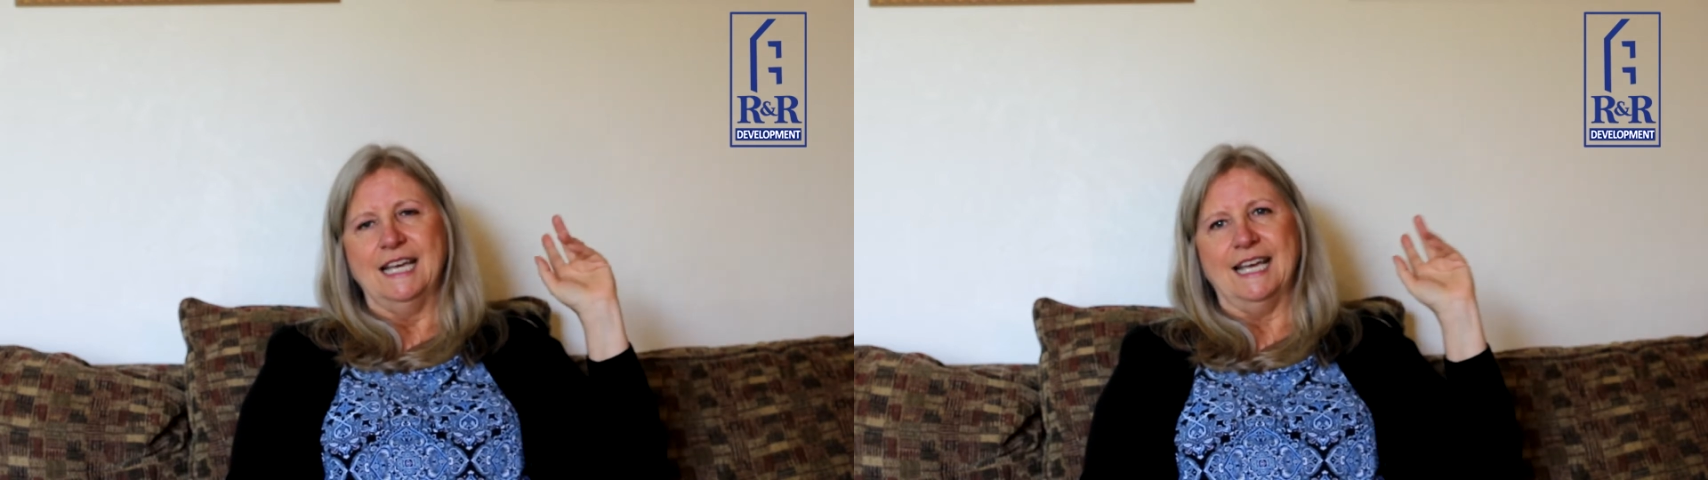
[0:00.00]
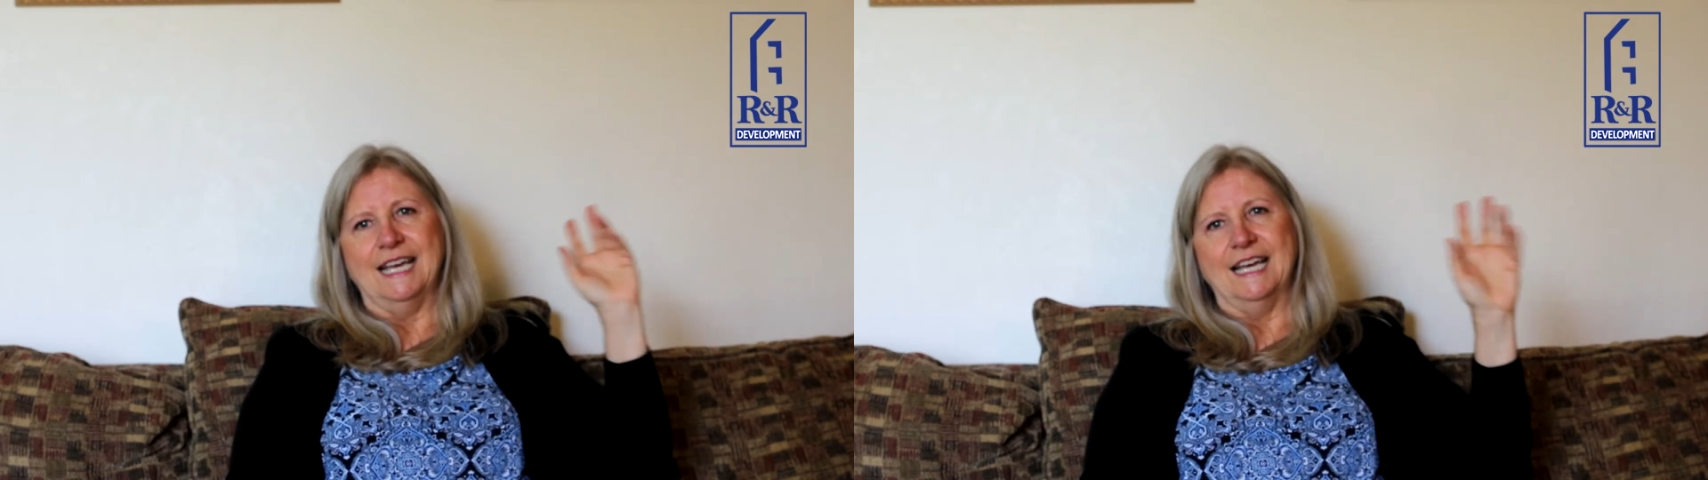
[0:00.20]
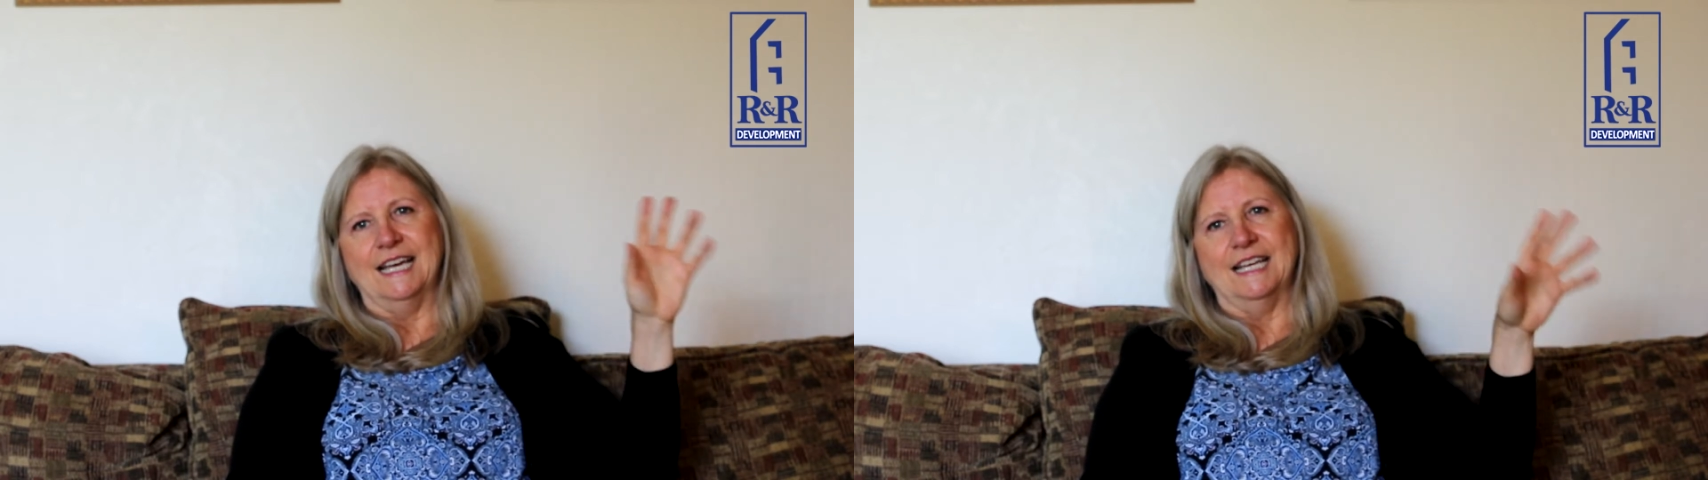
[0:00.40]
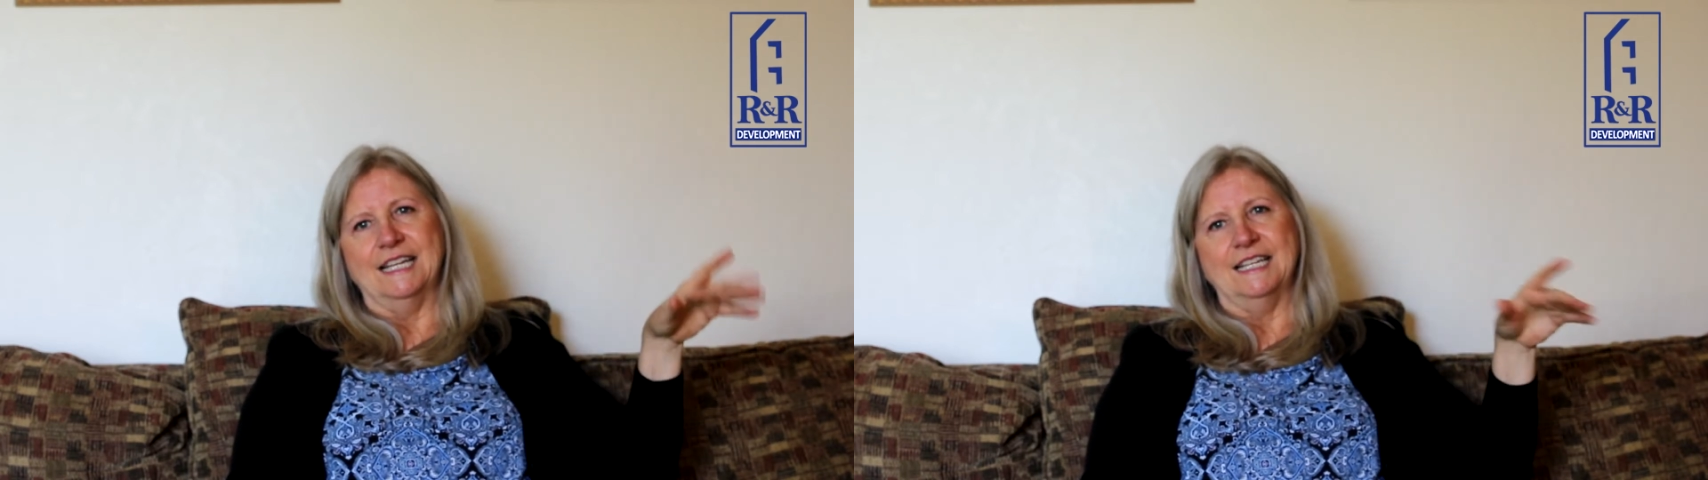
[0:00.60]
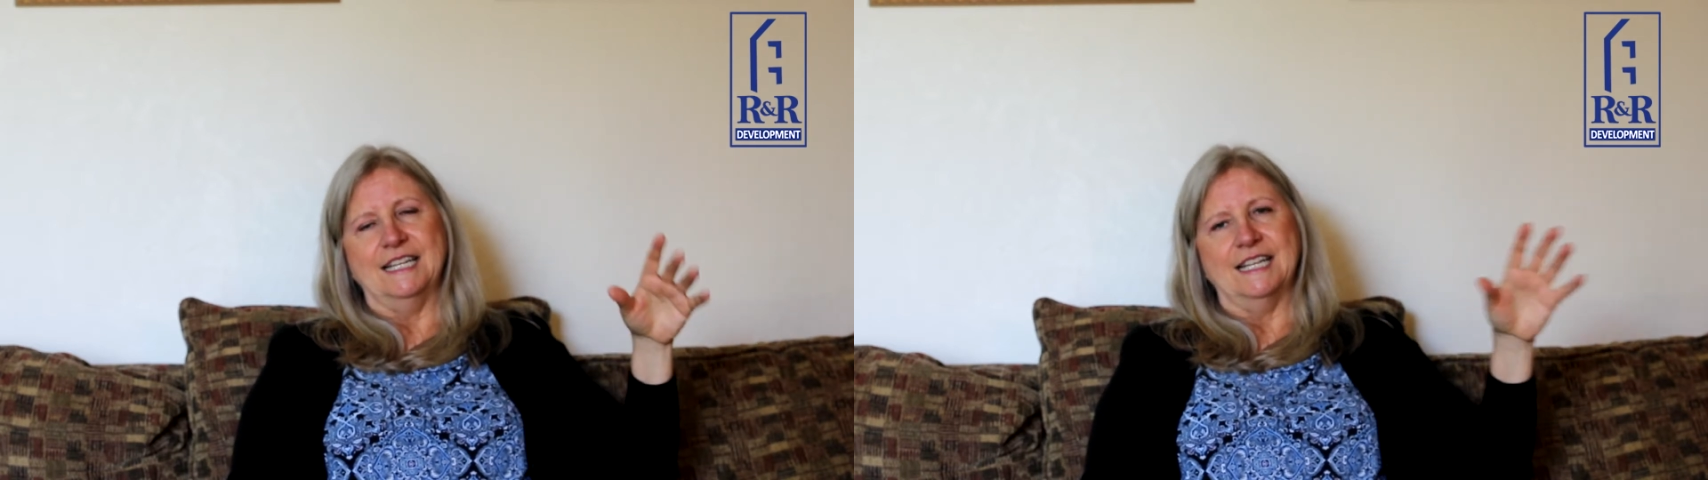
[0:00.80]

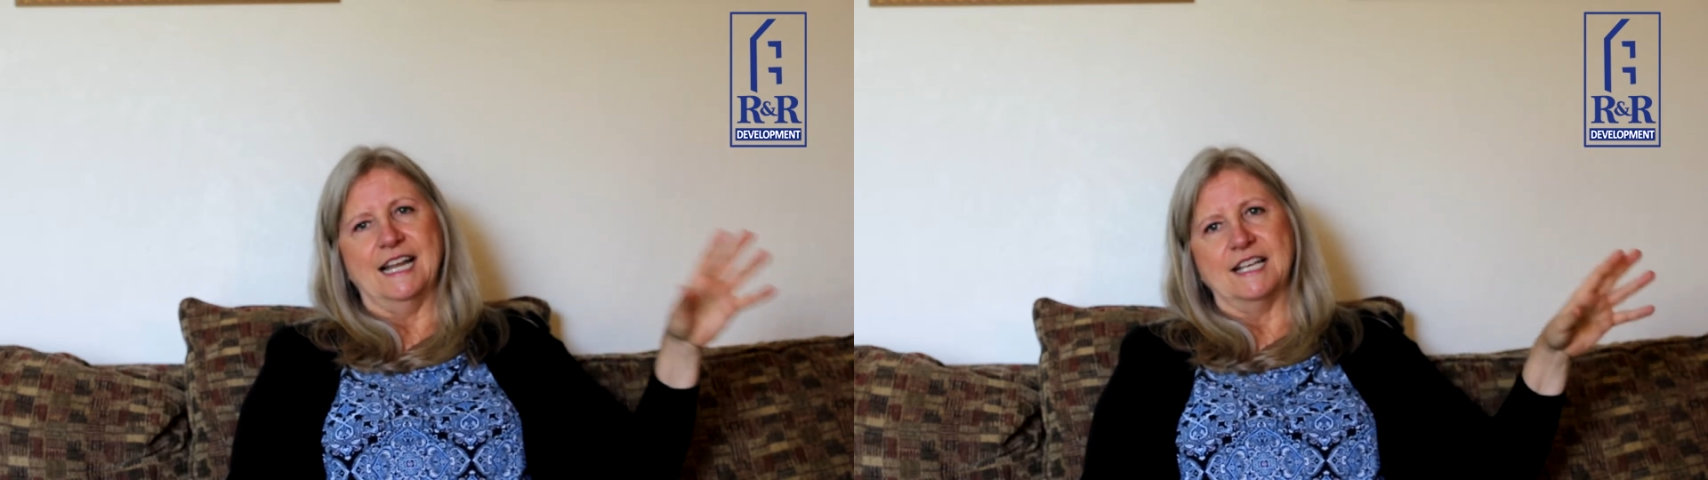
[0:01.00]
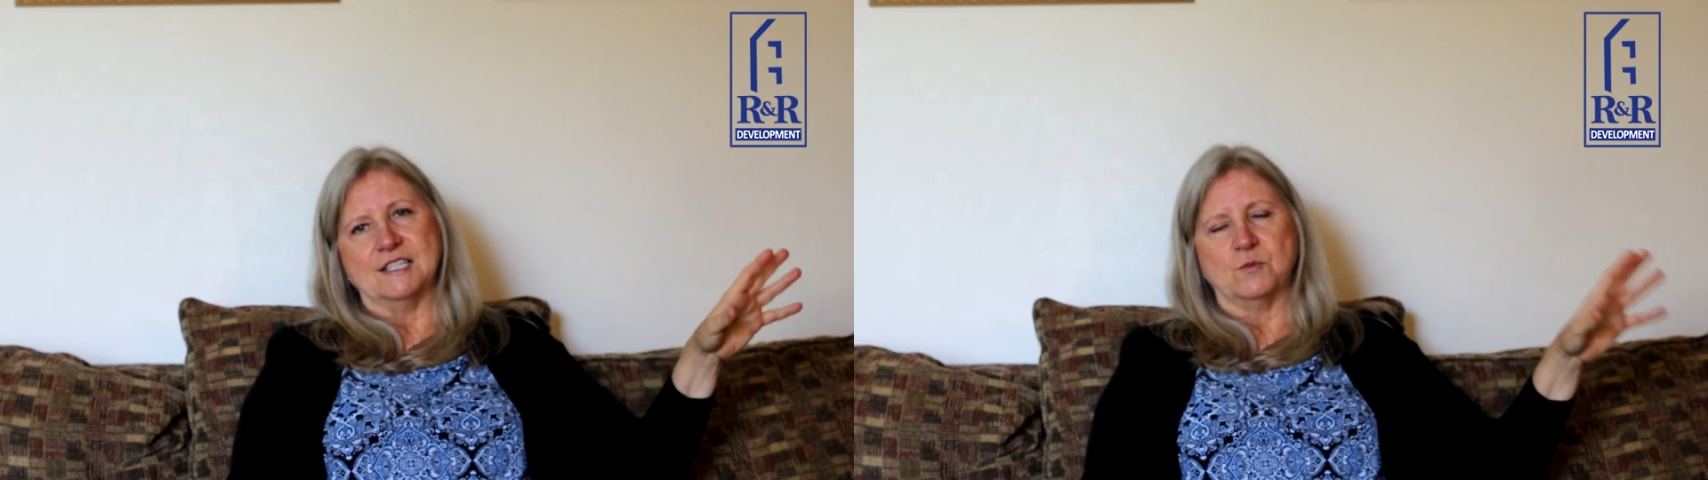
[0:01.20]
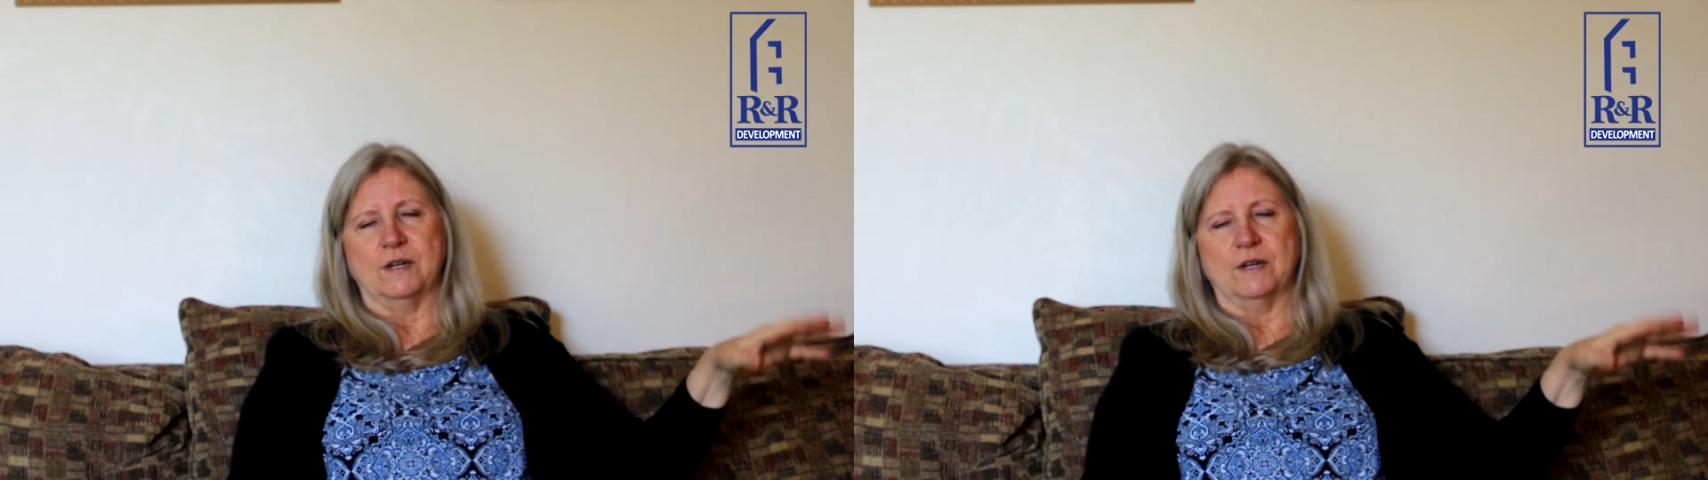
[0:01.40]
and it has